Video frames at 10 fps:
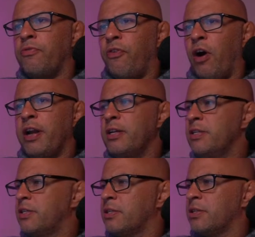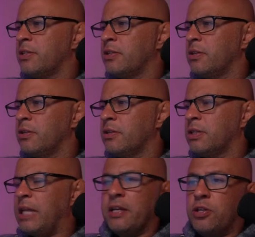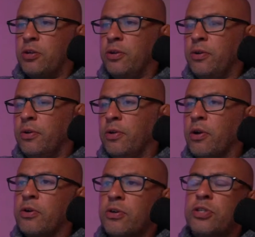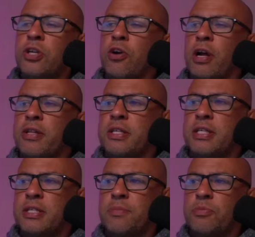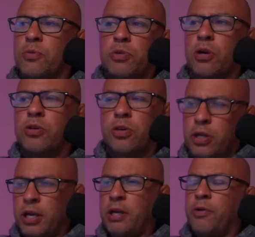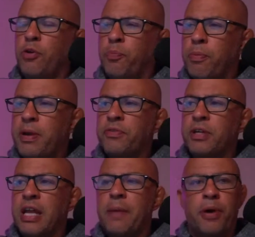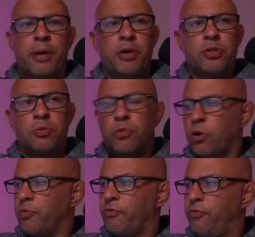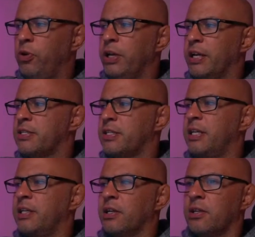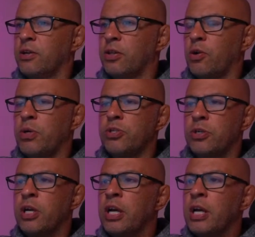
fighters that because you got to understand sometimes you probably have to elaborate because I'm not fully understanding the question.